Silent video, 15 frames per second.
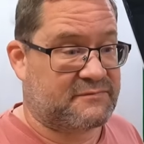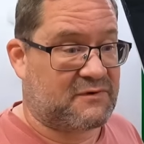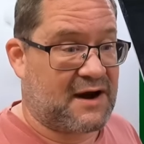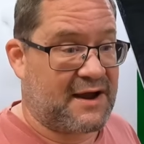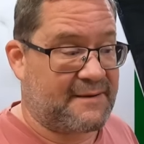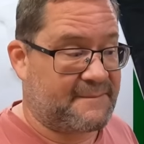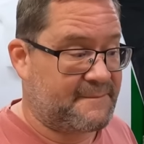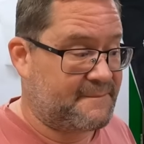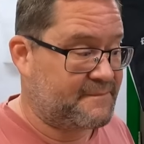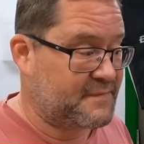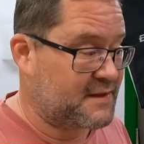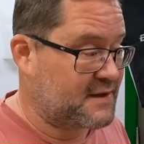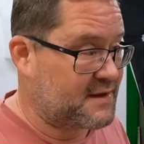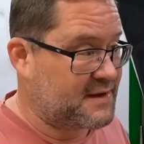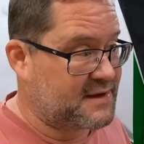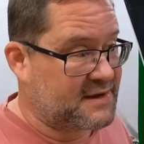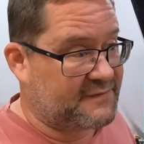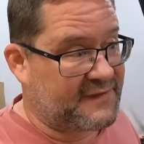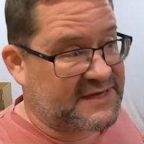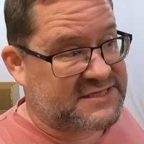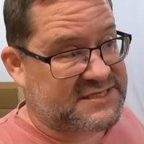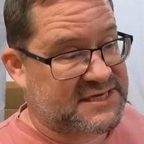right?
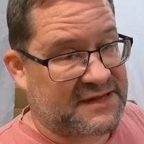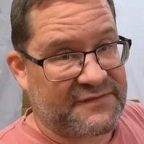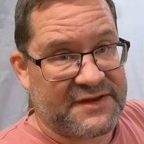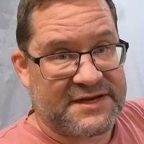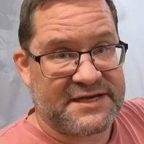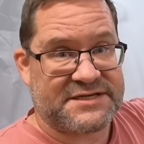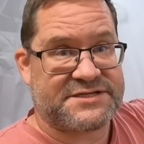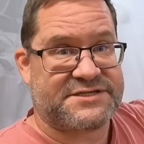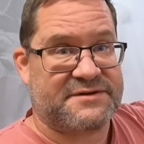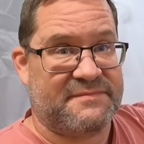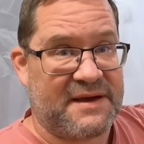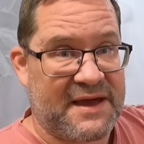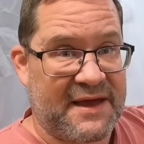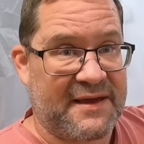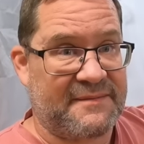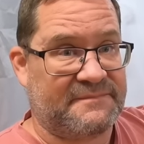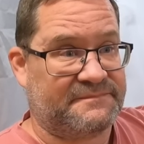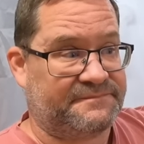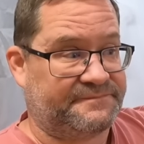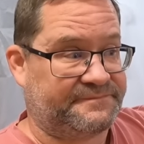They send the disc to me.